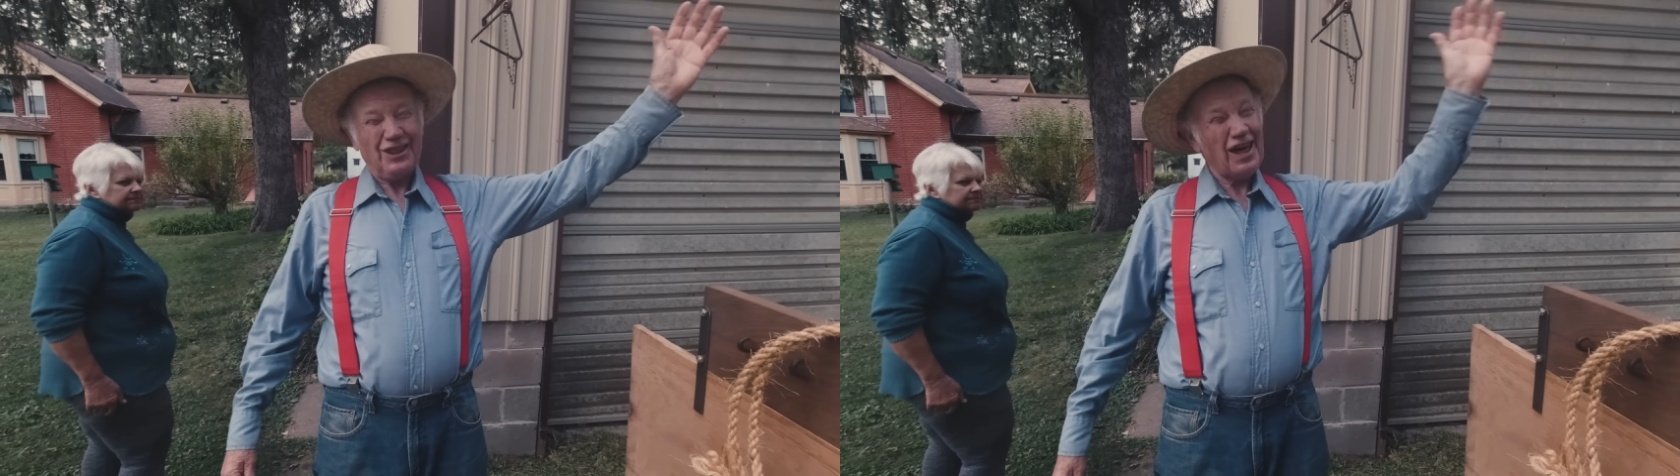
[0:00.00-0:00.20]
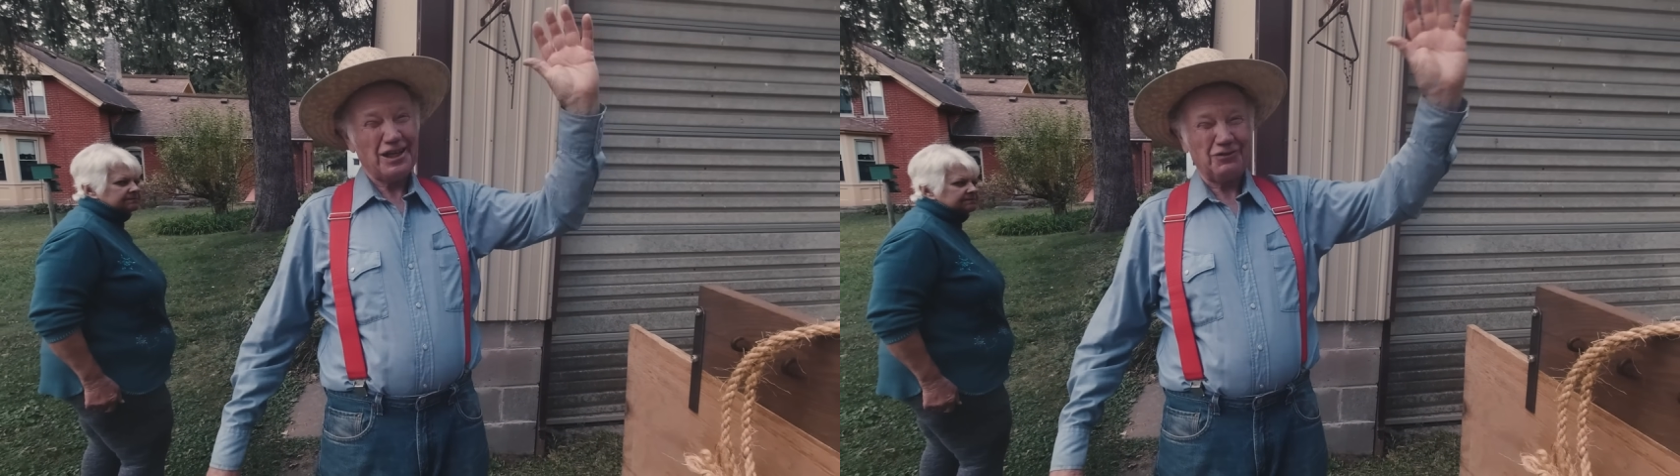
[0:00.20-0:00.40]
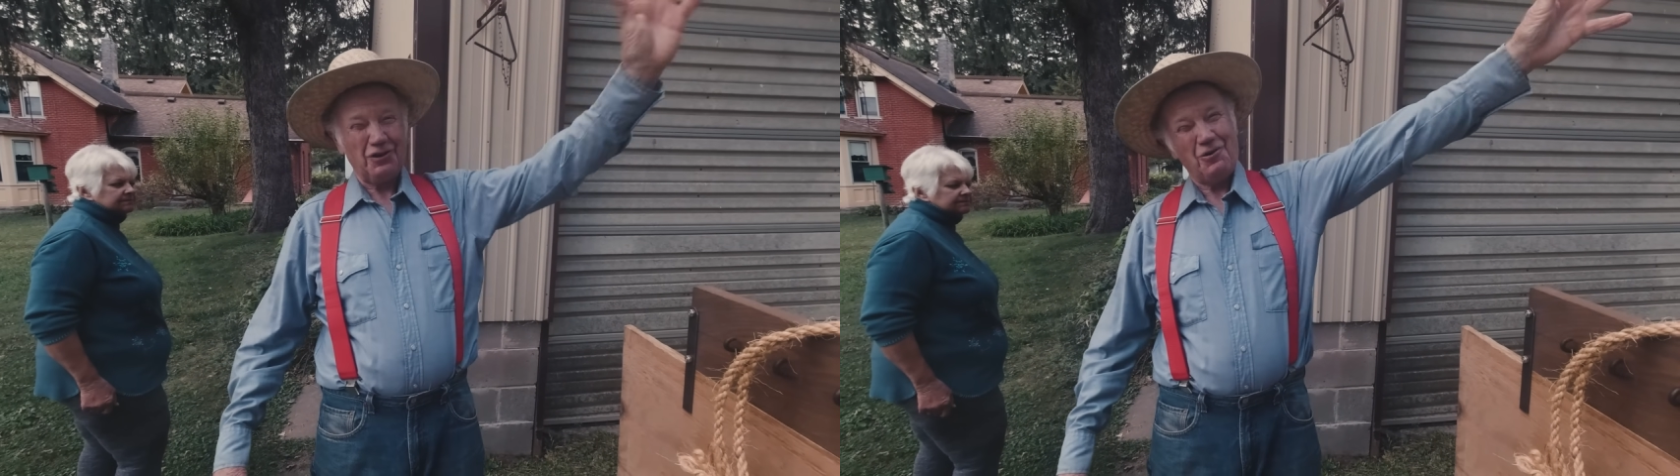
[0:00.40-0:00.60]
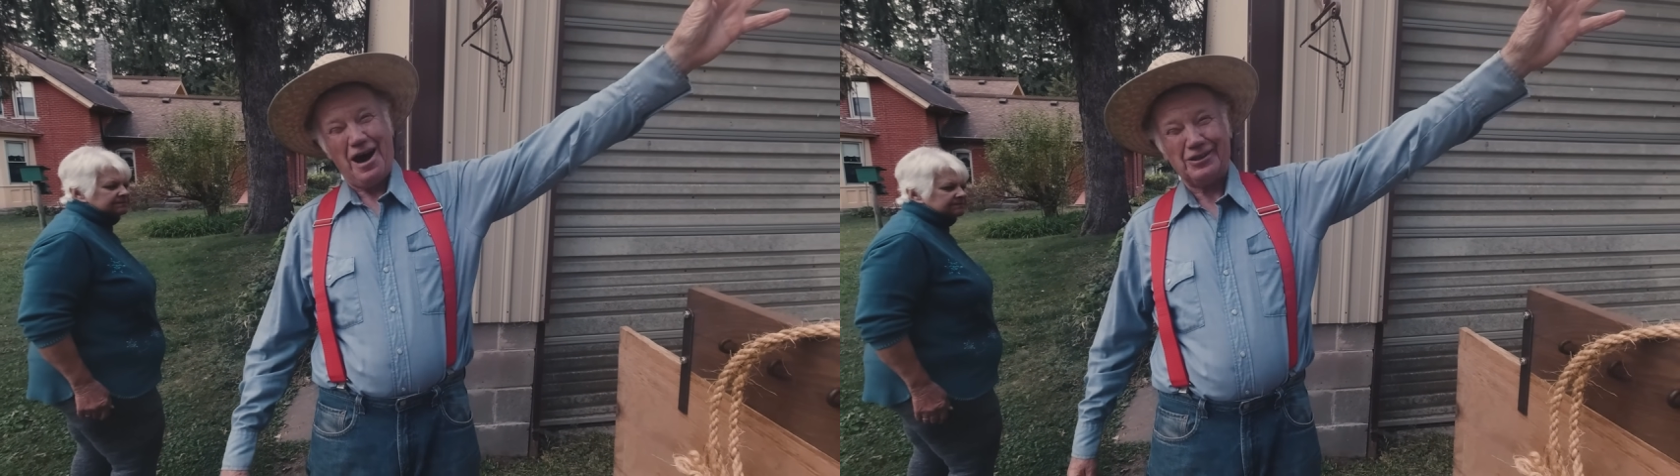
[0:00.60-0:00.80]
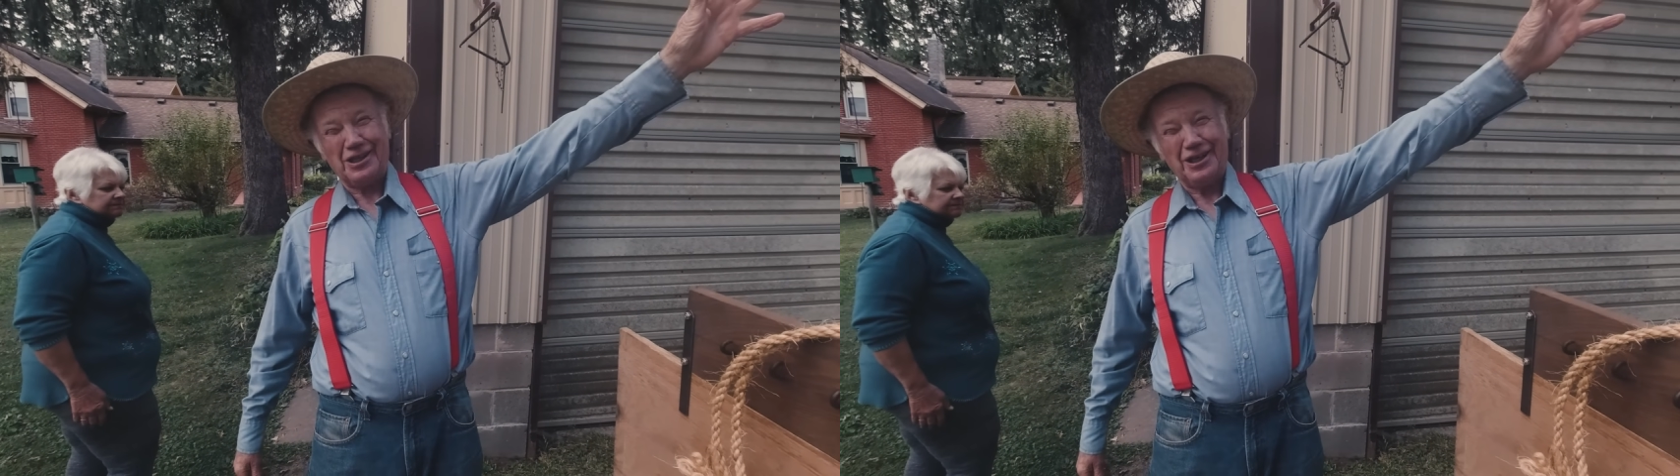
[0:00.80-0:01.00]
Thanks for
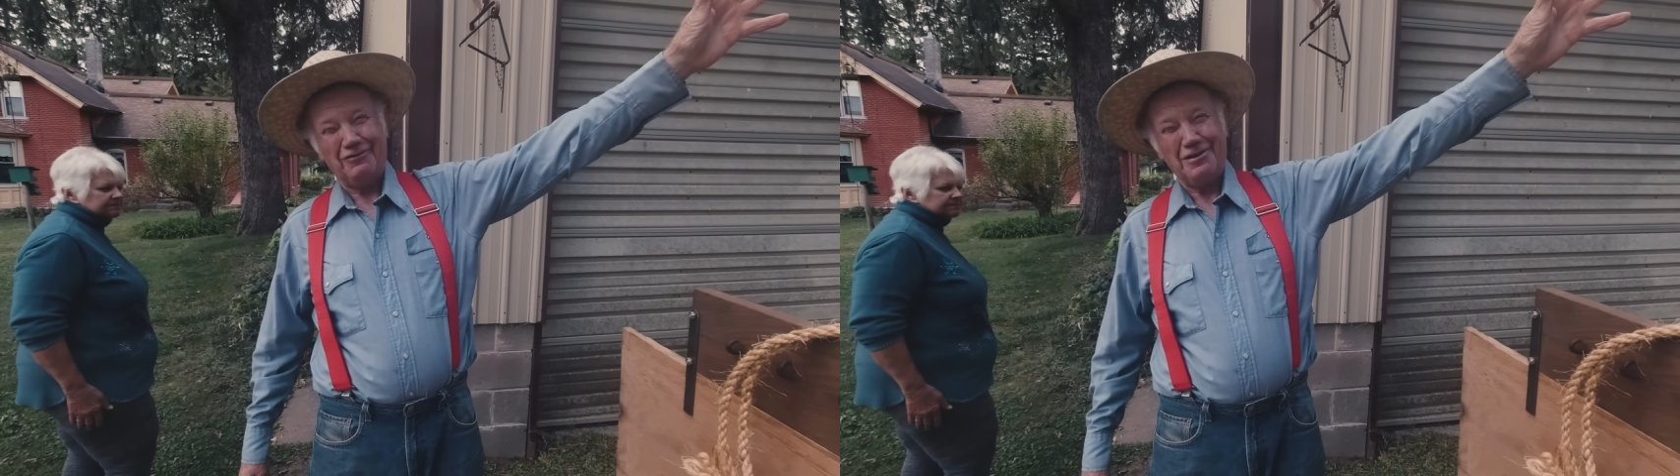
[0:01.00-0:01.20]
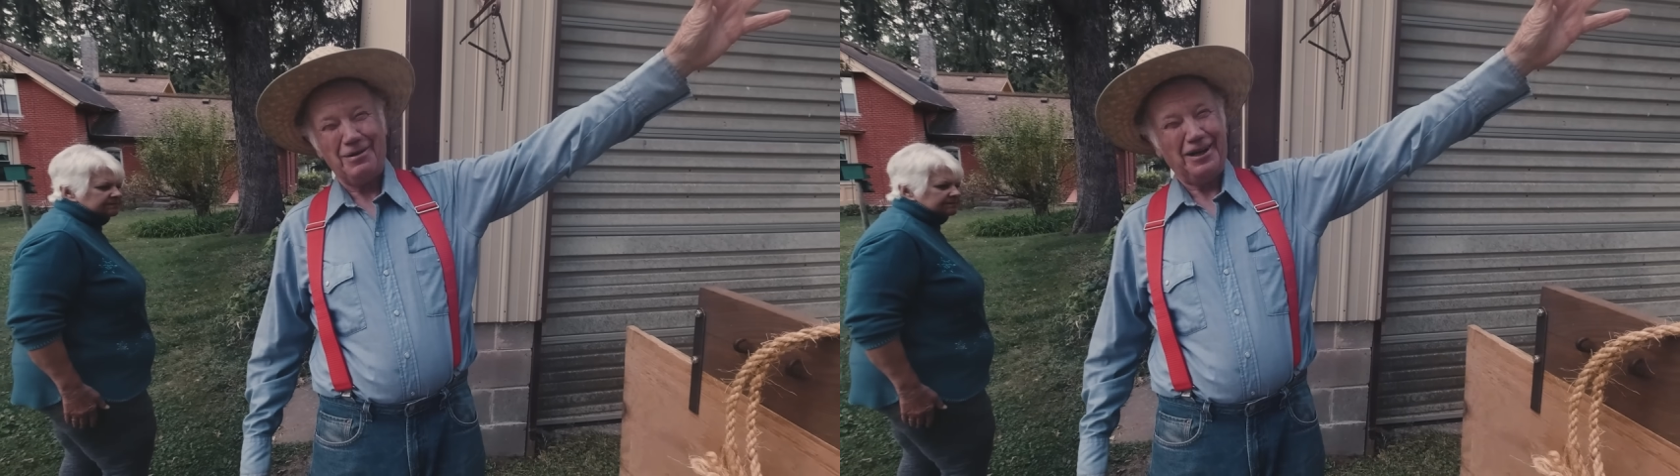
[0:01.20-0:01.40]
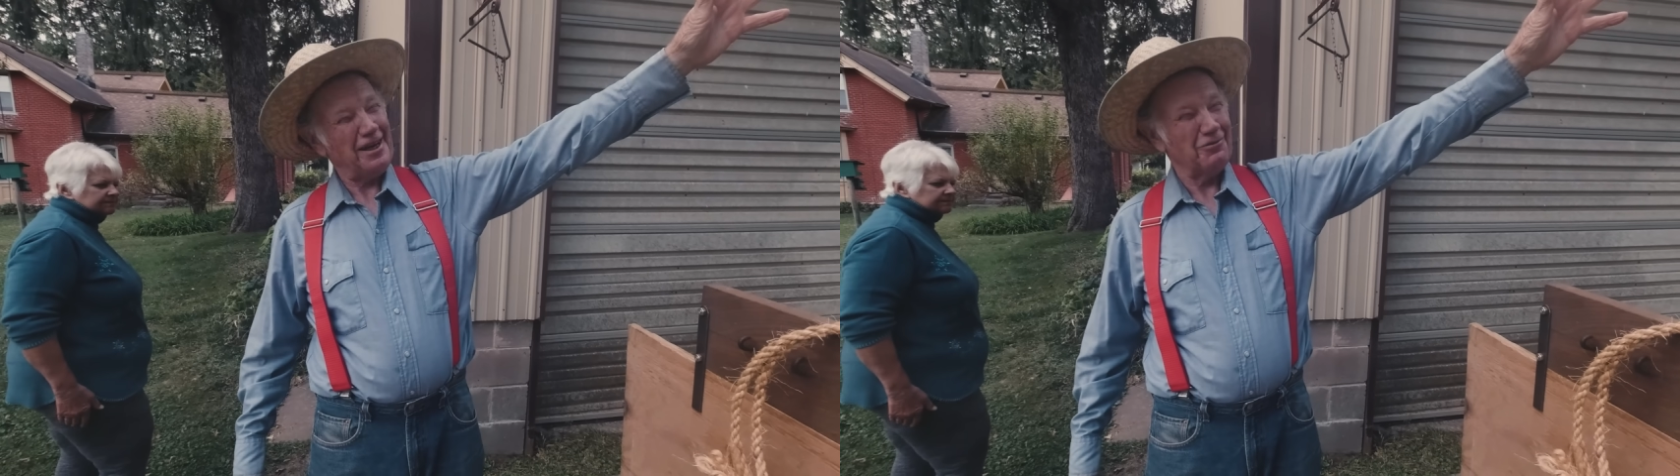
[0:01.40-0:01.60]
watching, everybody,